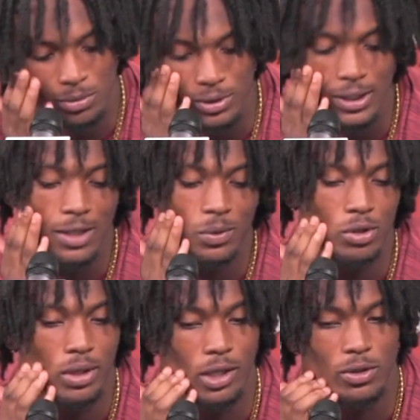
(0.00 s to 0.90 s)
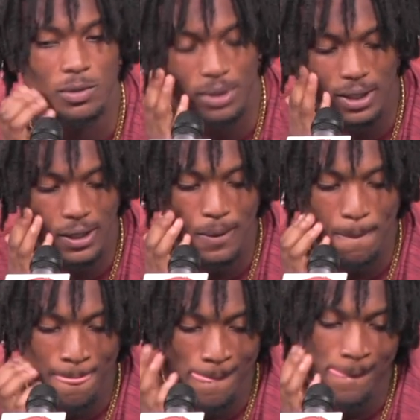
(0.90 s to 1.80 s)
But now we know how to respond
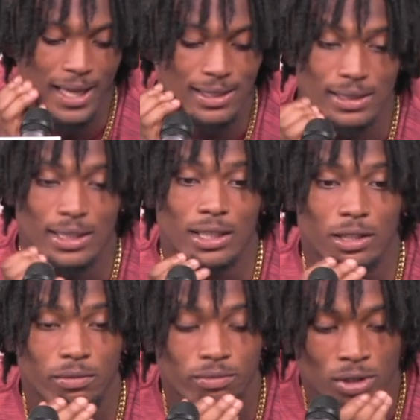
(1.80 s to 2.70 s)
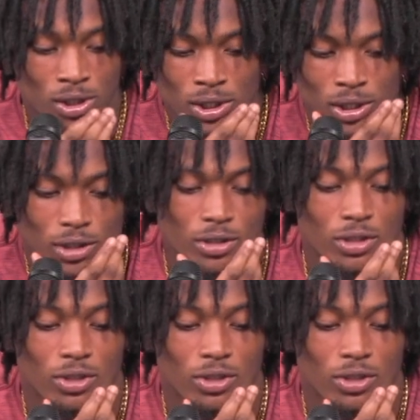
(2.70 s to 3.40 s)
as a team, you know.